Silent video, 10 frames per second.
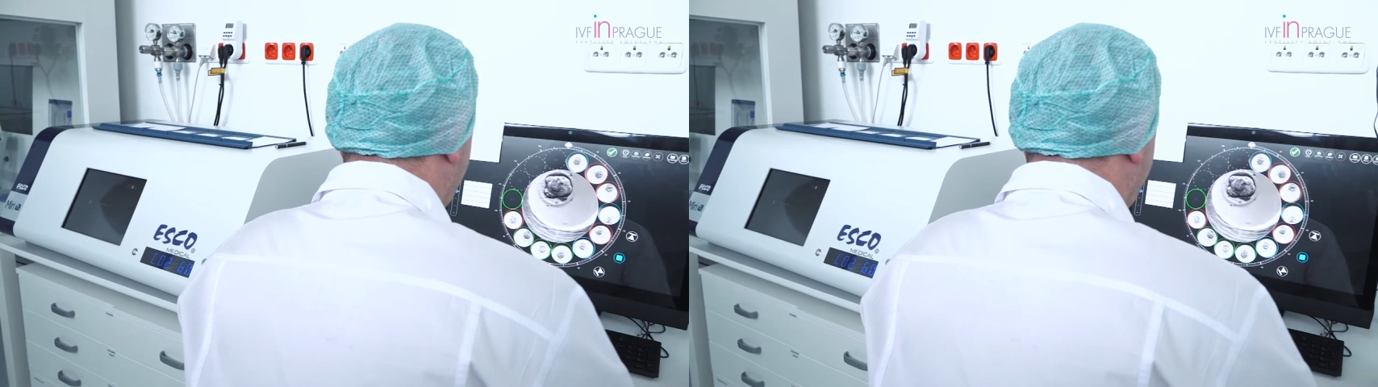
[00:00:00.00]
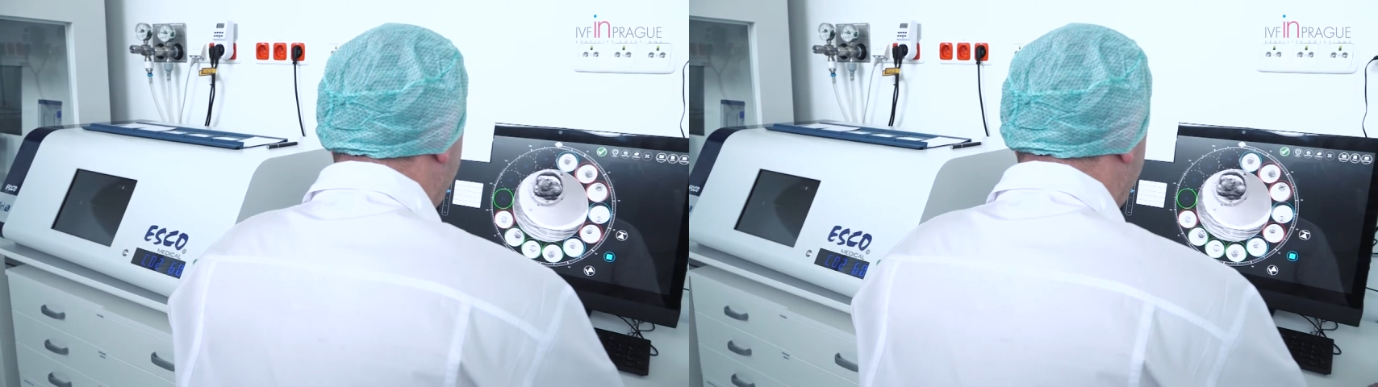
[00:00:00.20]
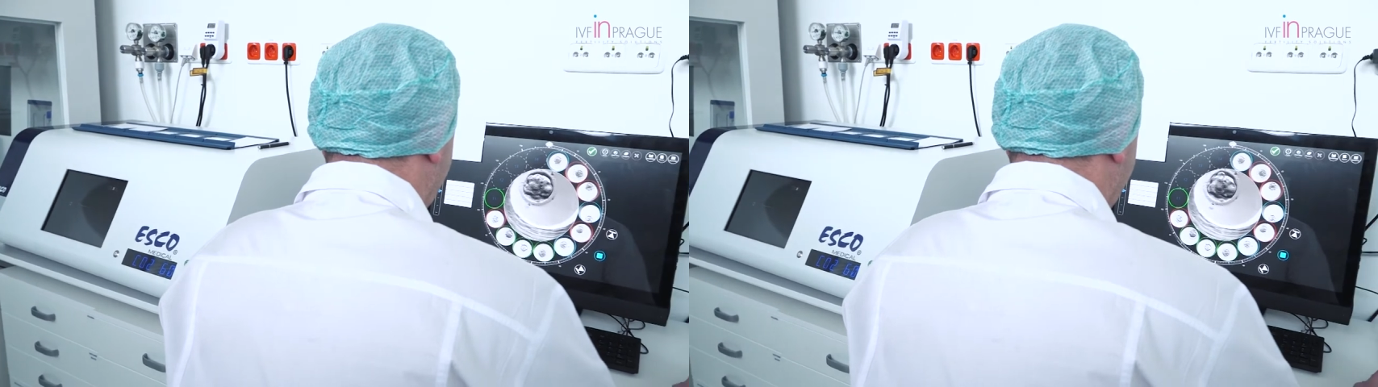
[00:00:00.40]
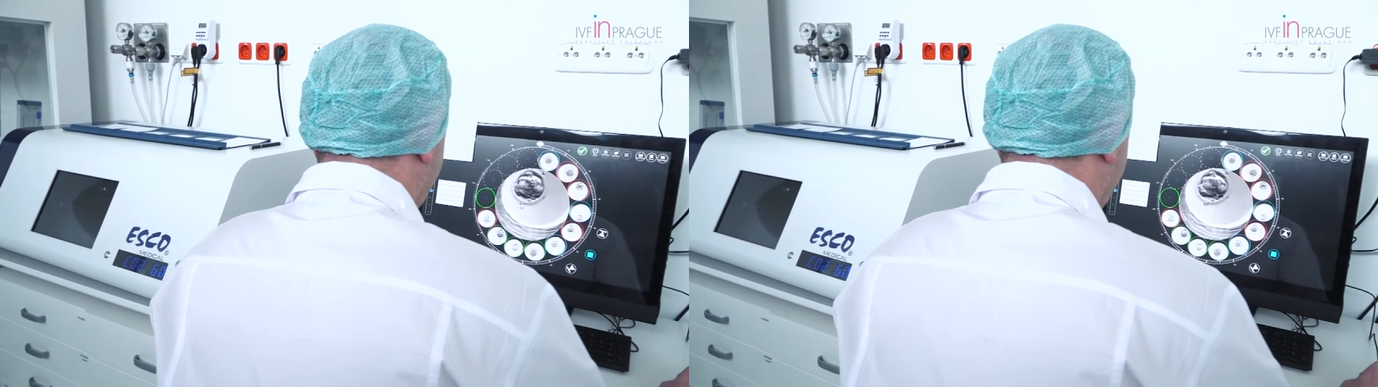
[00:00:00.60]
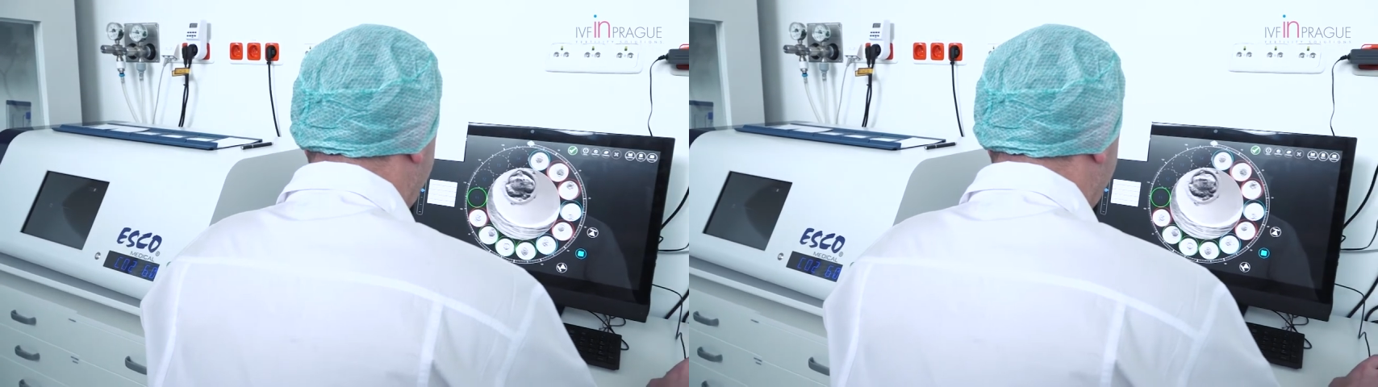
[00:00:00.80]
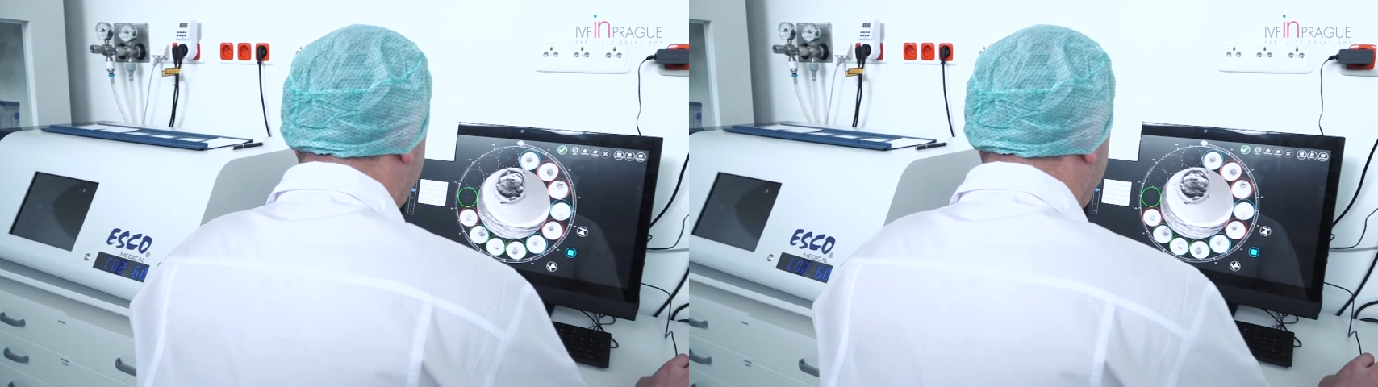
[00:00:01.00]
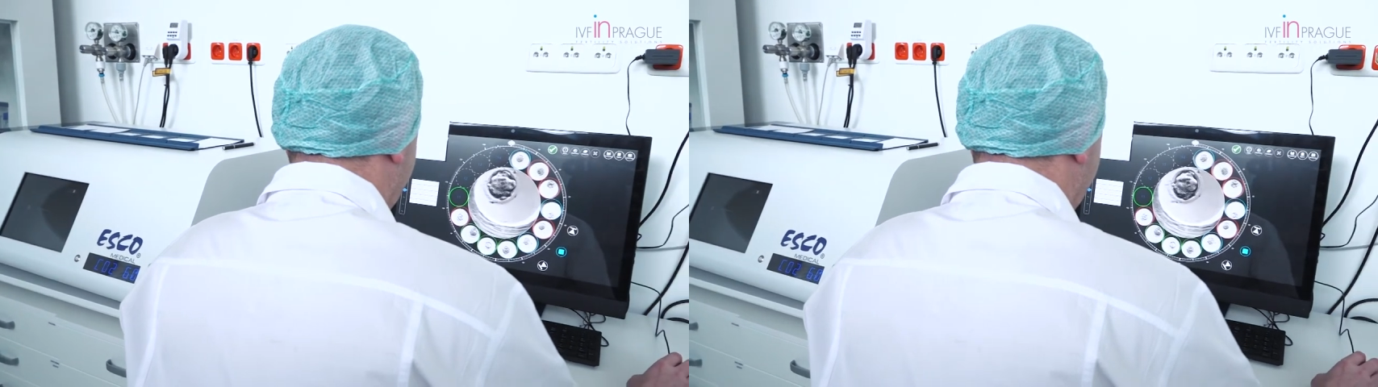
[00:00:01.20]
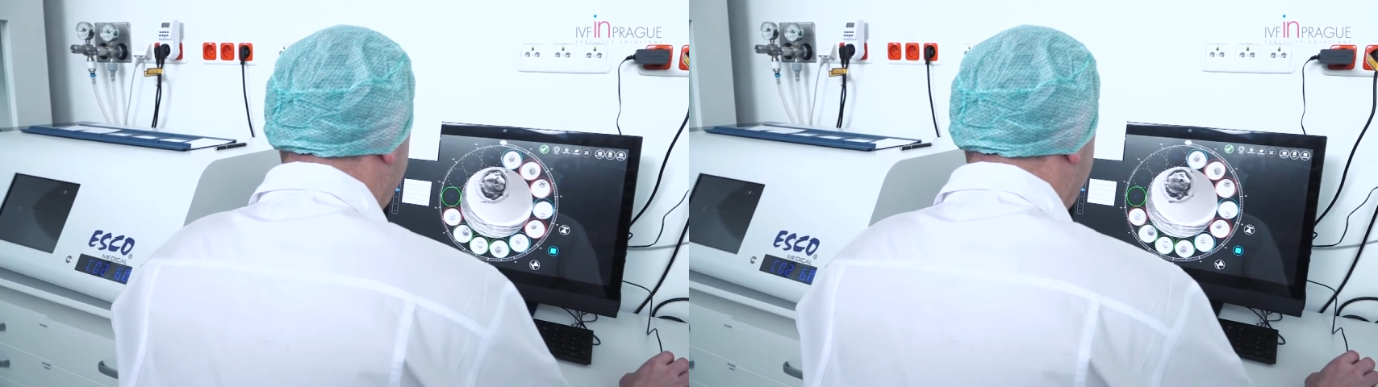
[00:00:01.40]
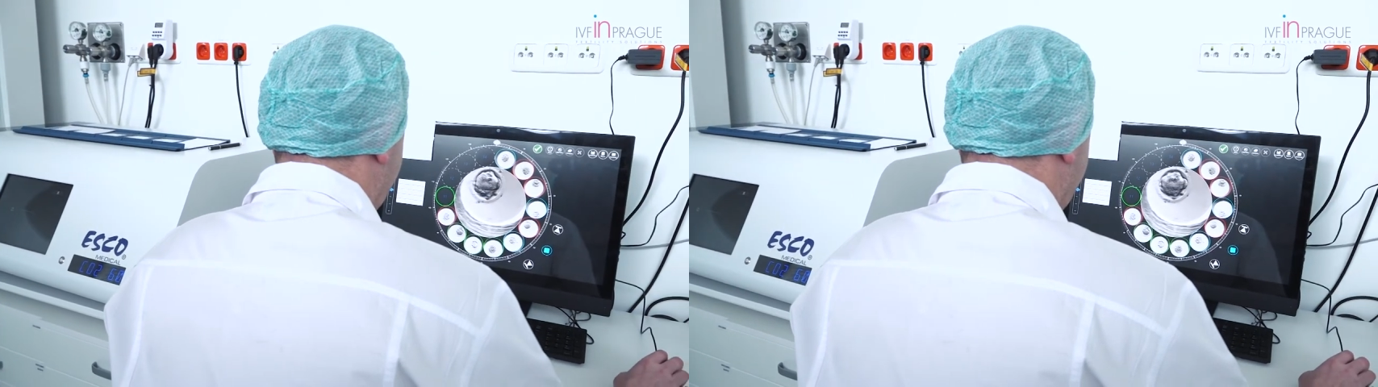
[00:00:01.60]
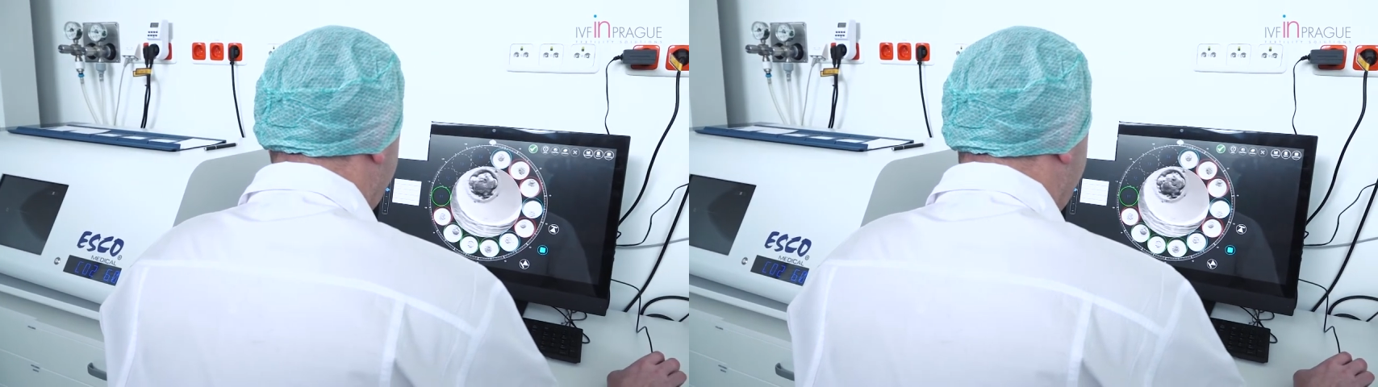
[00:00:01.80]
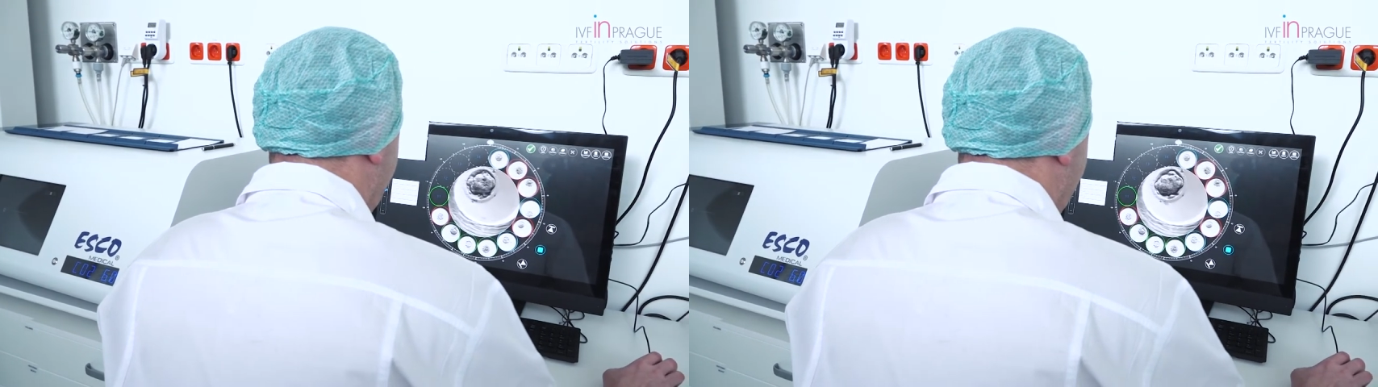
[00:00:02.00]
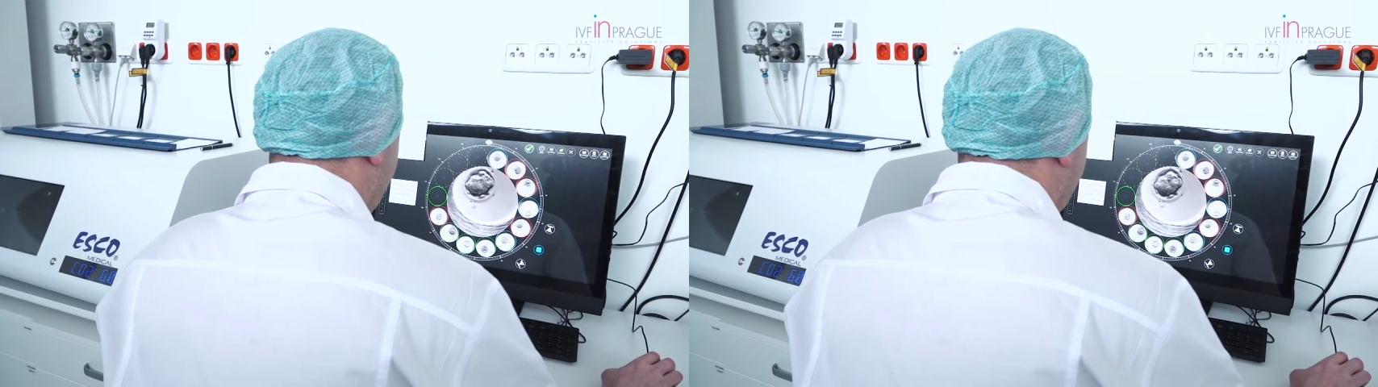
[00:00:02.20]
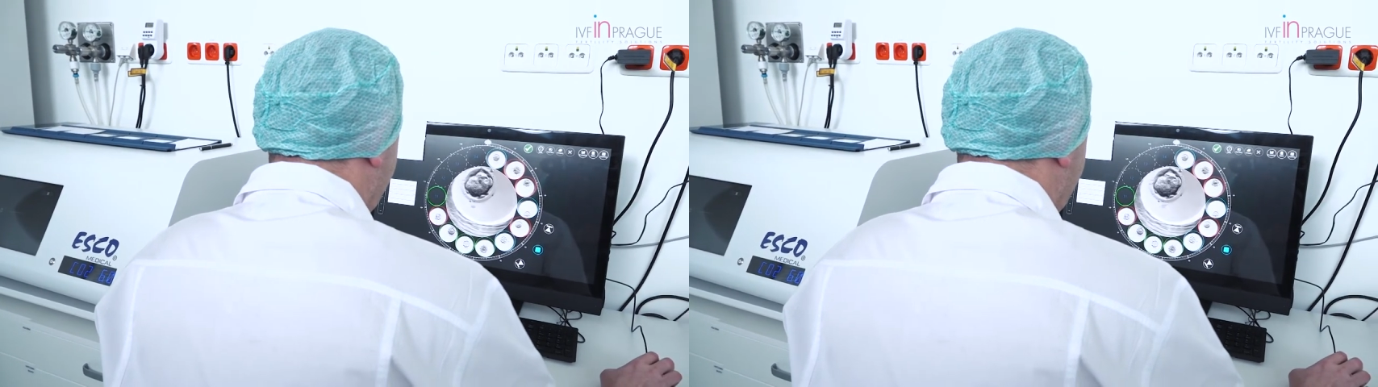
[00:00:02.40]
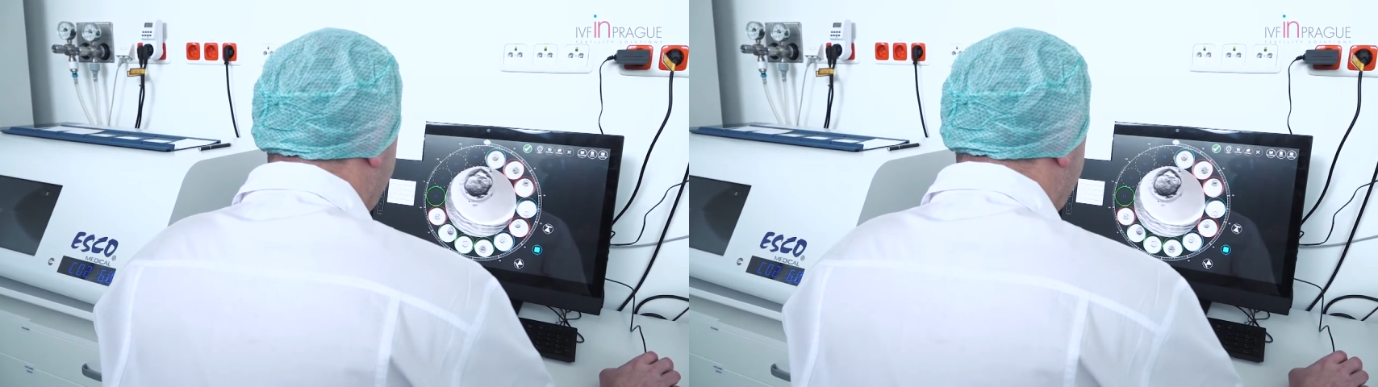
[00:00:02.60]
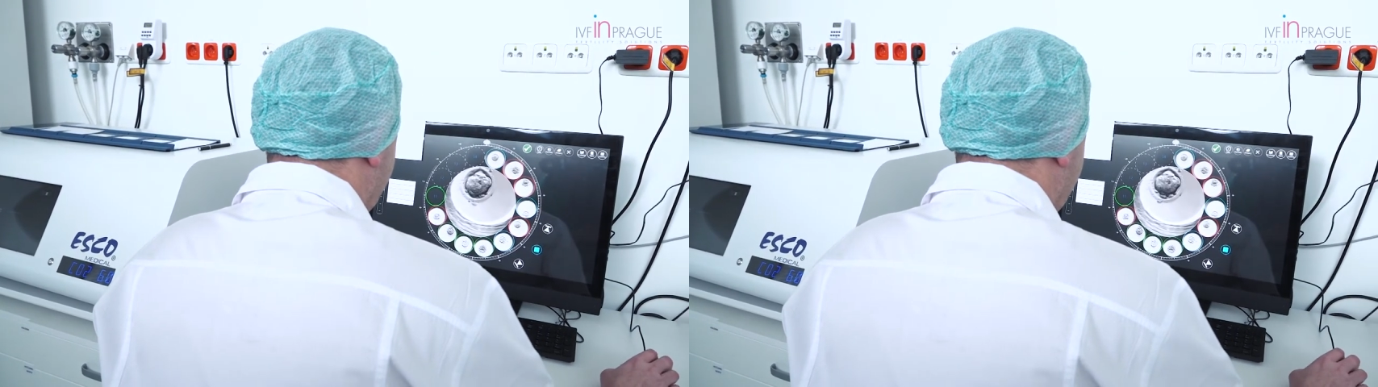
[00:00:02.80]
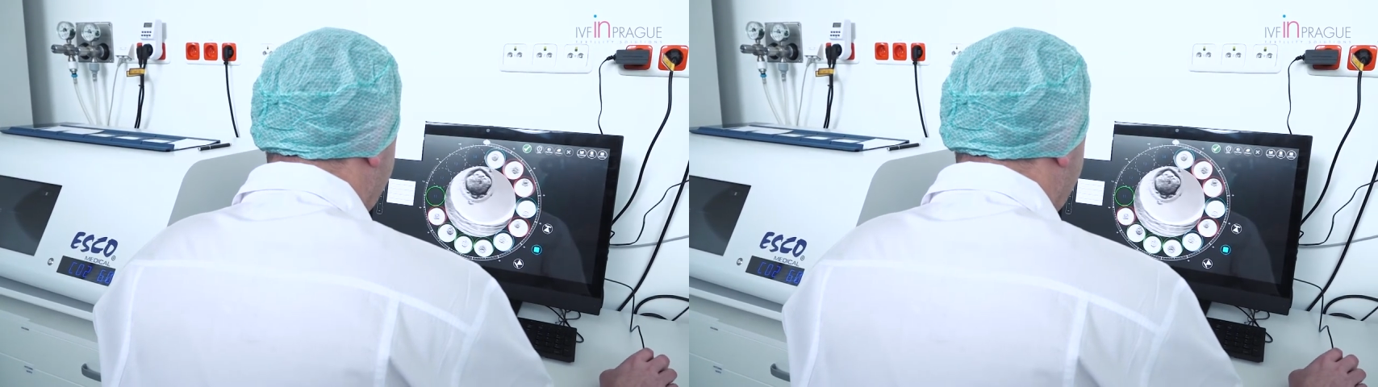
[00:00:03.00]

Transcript: (no speaker visible)